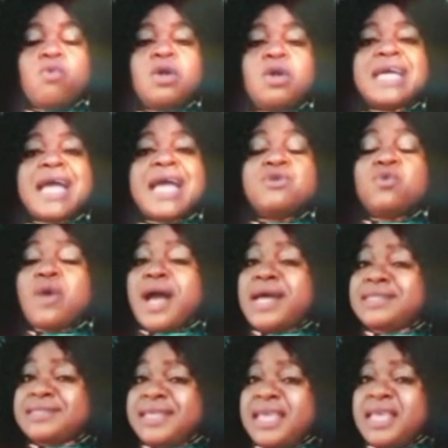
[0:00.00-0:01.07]
What are you
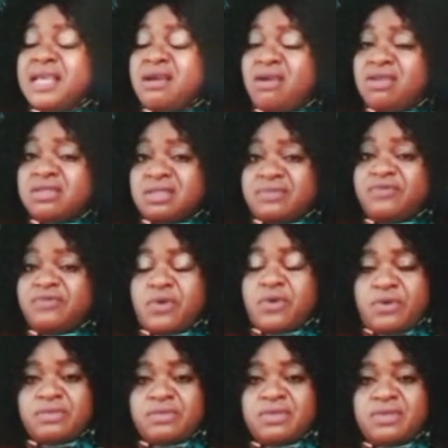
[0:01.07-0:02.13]
asking God
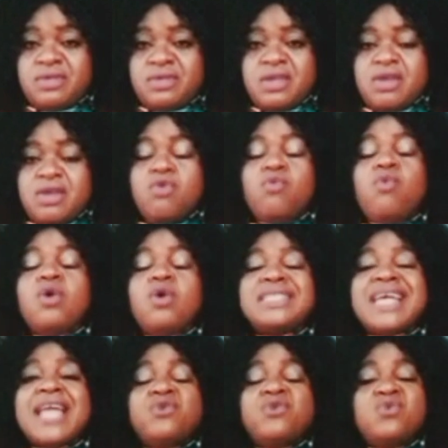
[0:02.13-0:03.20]
for? What
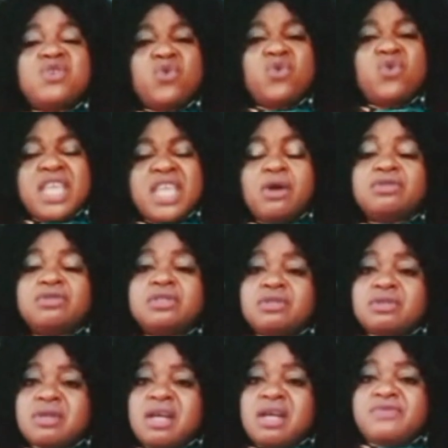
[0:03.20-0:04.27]
are you looking
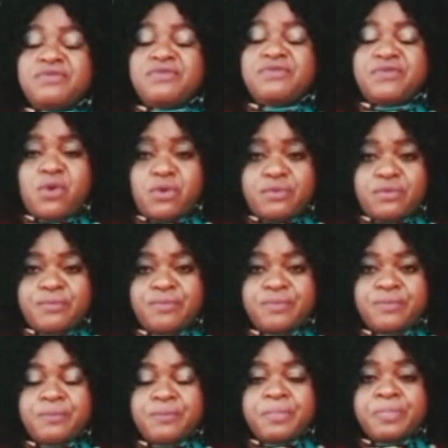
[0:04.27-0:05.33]
unto God for?
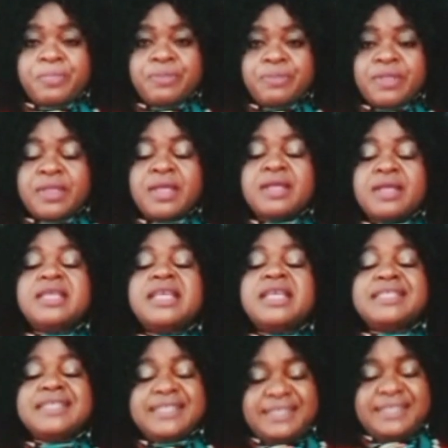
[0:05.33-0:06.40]

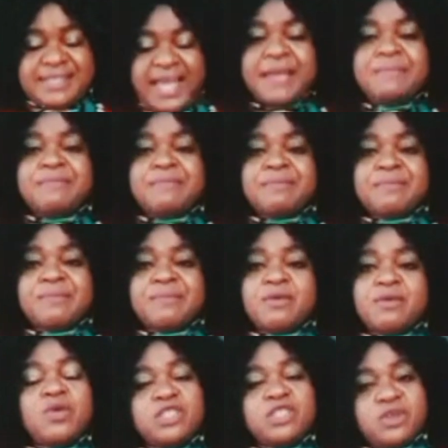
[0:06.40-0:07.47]
It is time
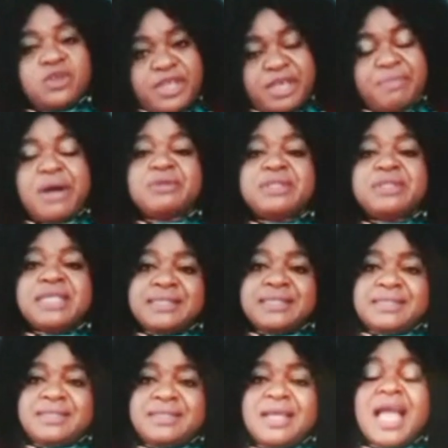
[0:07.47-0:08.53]
we talk about it.
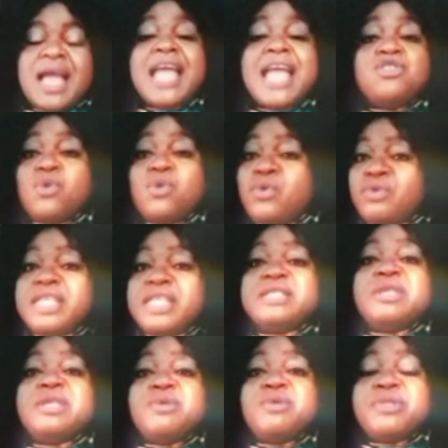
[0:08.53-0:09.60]
I know
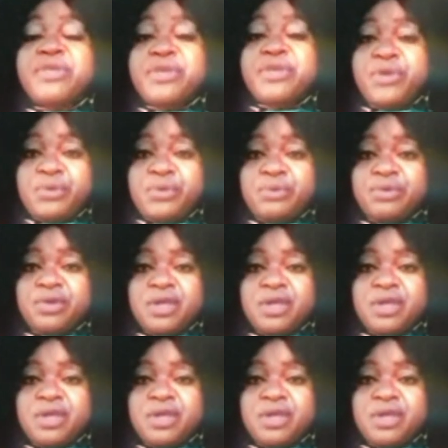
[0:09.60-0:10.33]
it's within you.